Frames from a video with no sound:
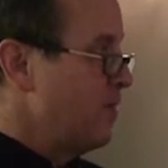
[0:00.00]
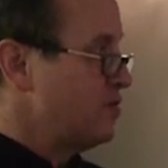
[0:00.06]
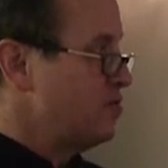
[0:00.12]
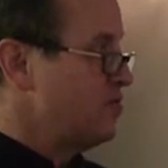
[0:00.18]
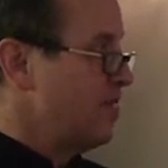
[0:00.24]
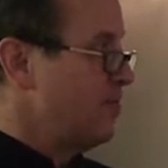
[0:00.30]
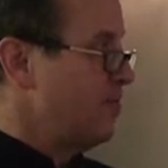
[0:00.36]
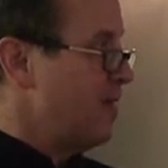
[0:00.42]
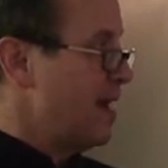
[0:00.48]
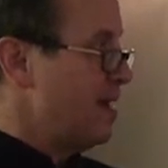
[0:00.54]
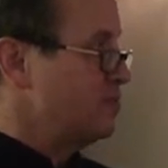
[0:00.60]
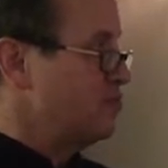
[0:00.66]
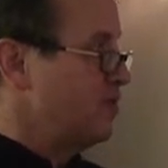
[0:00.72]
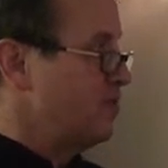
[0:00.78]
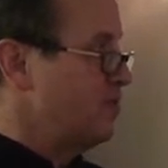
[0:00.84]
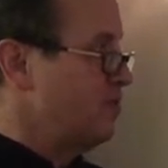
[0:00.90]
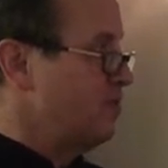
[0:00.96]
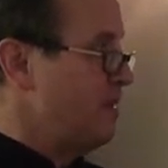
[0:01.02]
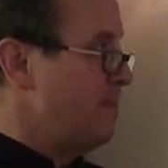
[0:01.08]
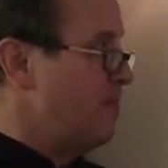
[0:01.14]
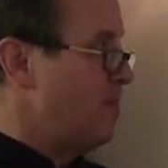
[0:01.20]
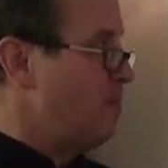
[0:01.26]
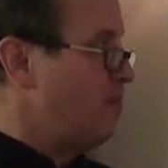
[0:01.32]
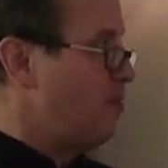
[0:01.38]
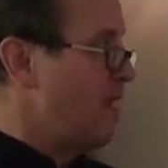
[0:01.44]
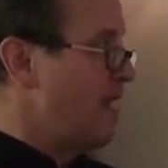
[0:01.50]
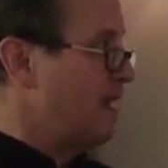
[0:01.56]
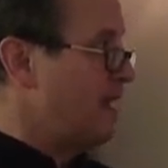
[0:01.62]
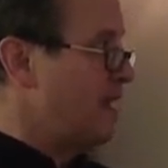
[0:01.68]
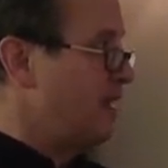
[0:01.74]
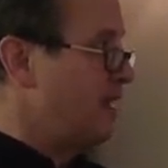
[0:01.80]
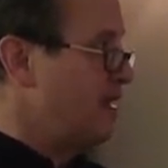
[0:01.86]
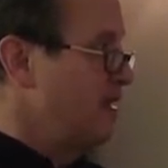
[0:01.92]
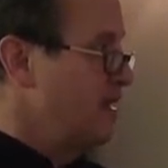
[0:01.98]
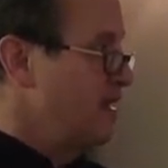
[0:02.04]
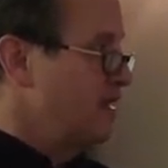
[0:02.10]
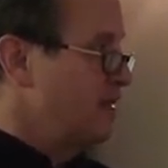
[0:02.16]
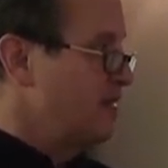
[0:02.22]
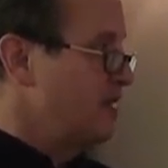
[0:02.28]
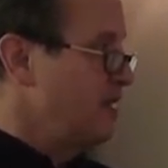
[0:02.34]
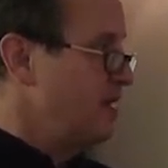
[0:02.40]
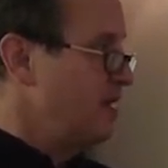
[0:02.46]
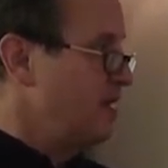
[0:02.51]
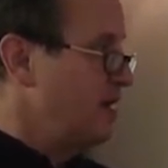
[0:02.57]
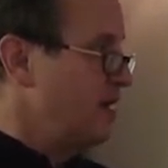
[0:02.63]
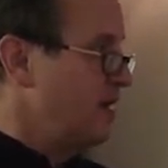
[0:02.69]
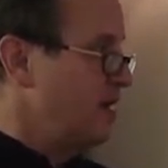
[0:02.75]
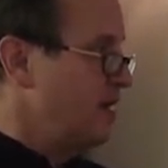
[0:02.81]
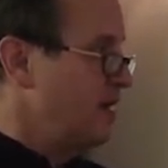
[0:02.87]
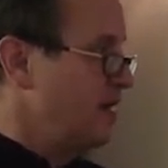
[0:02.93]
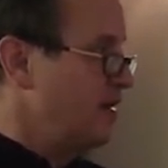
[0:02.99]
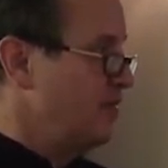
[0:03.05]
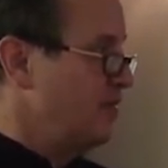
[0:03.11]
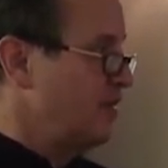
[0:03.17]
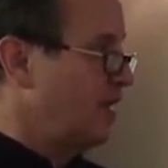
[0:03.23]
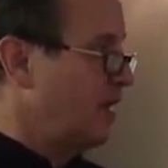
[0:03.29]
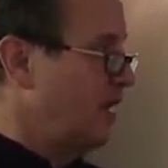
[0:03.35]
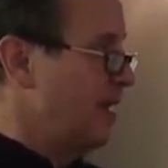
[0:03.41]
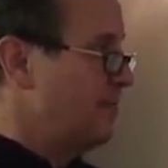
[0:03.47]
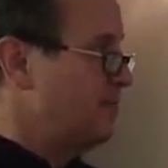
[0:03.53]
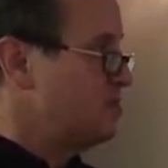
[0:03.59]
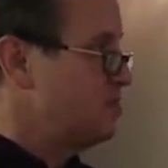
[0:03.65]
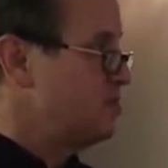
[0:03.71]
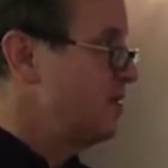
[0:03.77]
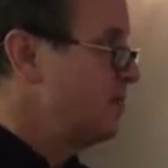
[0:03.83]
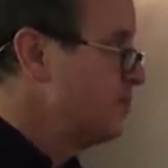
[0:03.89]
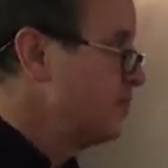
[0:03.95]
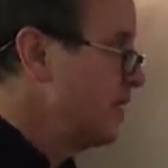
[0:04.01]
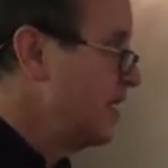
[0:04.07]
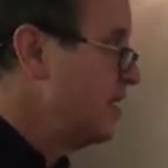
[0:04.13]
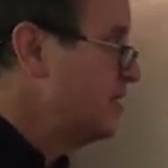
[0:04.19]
We also have problems with people breaking the clips